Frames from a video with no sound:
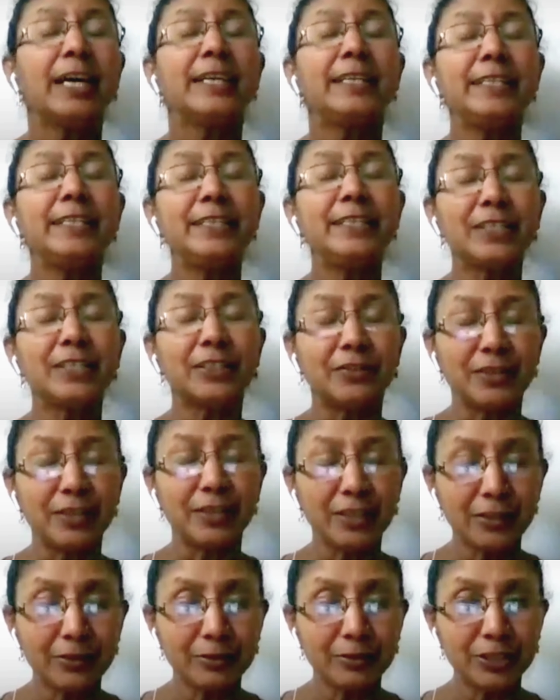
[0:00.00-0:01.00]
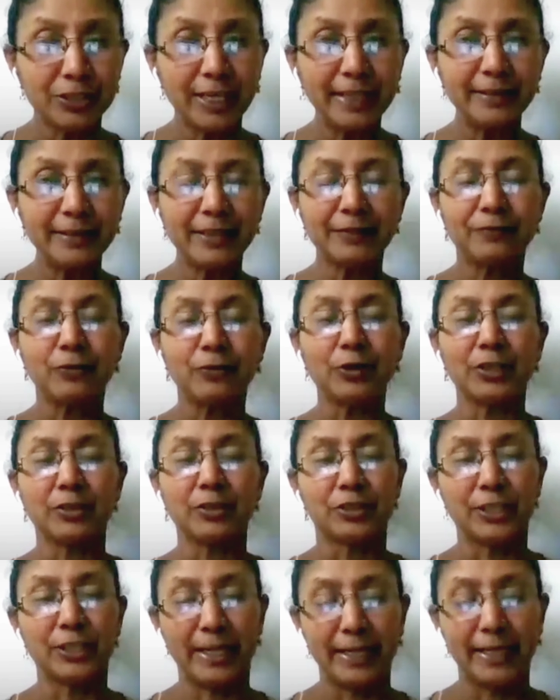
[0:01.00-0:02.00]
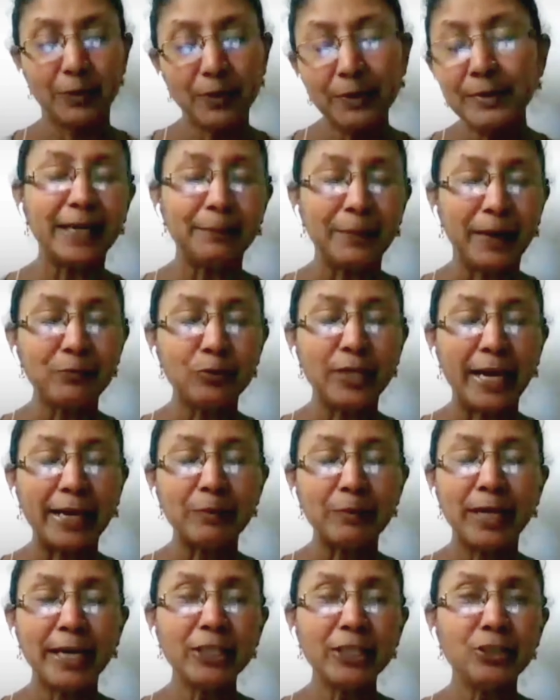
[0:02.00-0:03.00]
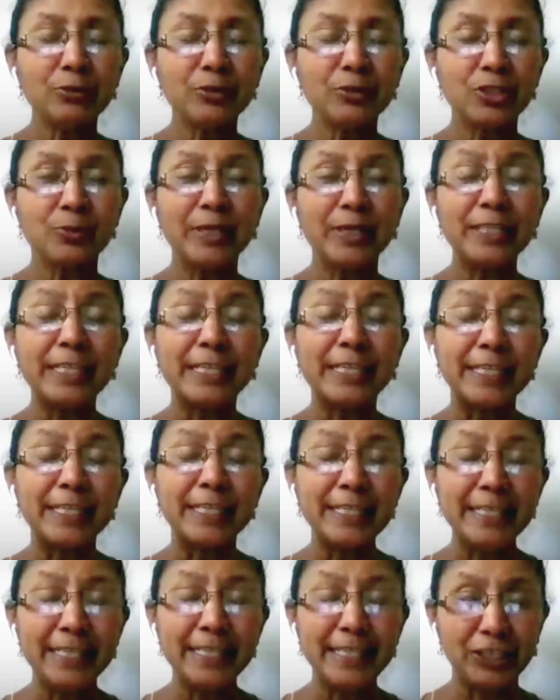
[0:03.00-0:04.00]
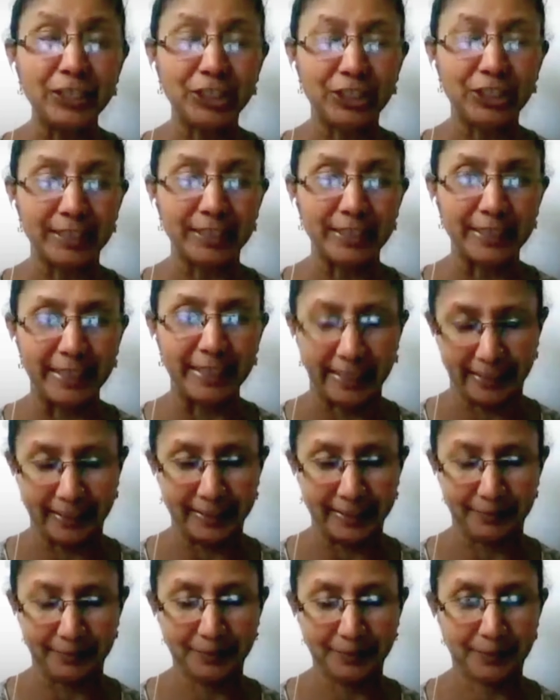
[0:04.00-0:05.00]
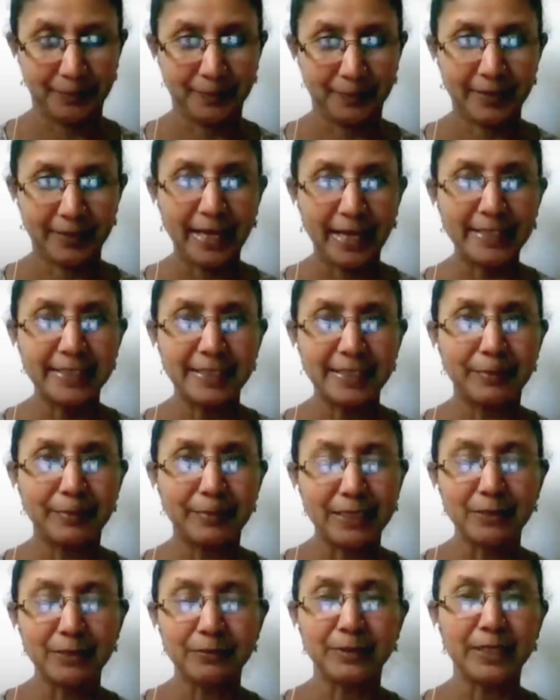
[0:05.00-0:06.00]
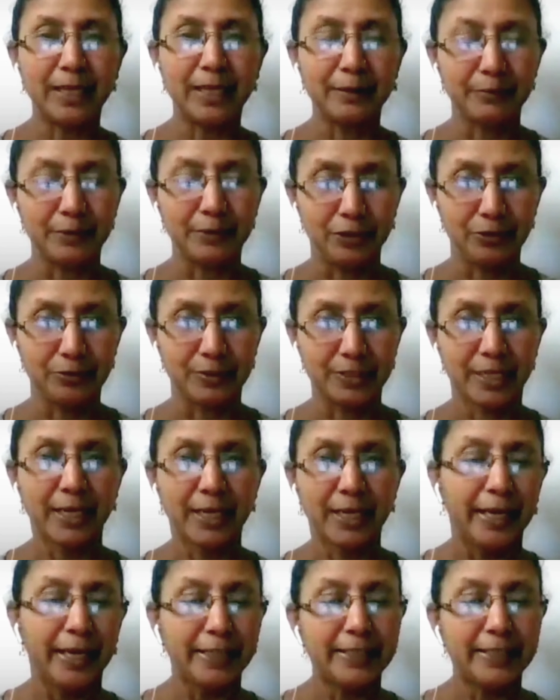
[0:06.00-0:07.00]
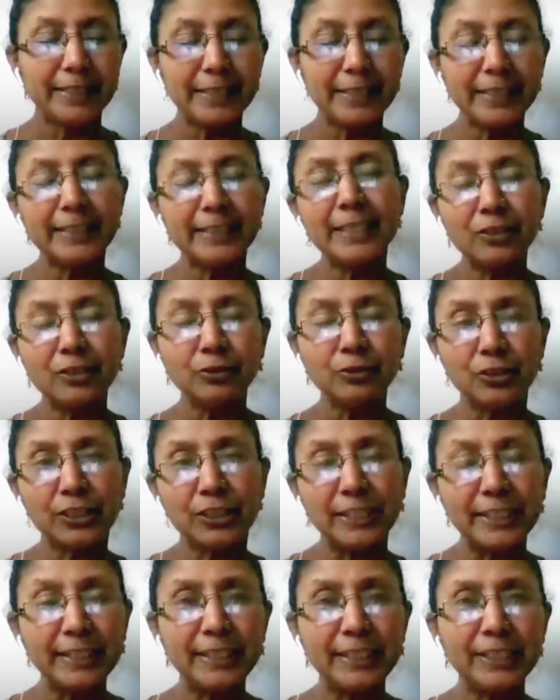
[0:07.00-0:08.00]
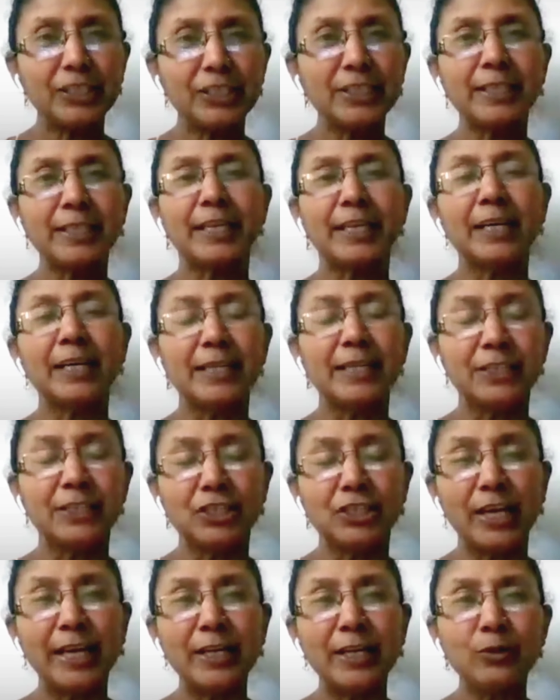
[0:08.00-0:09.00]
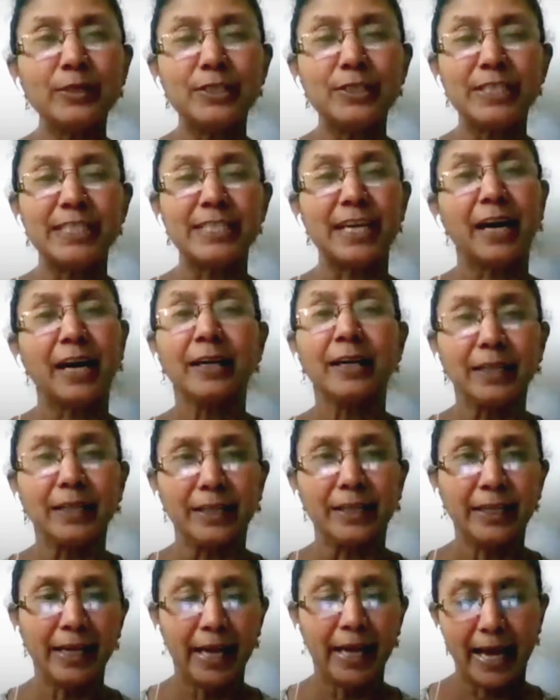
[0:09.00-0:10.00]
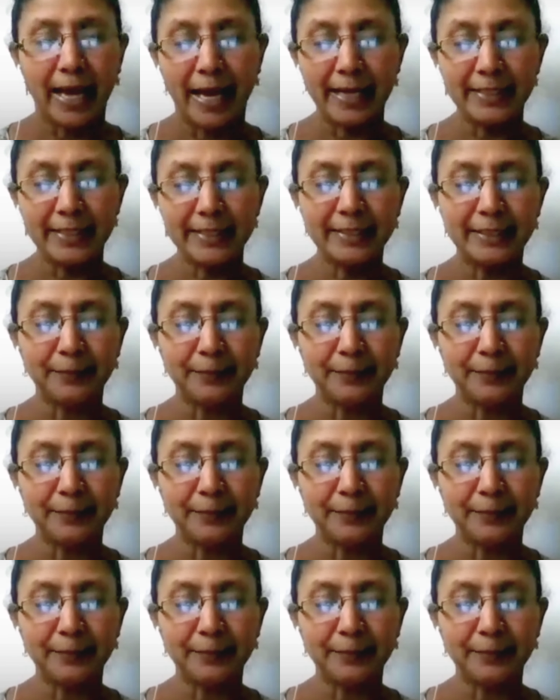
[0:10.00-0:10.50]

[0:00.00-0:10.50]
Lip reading: teach a three-year-old child than a four-year-old child. Now, when we see, I would like to use the word conditioning. Yeah. That is the better word I would use. It is easier to condition a child who is younger. And,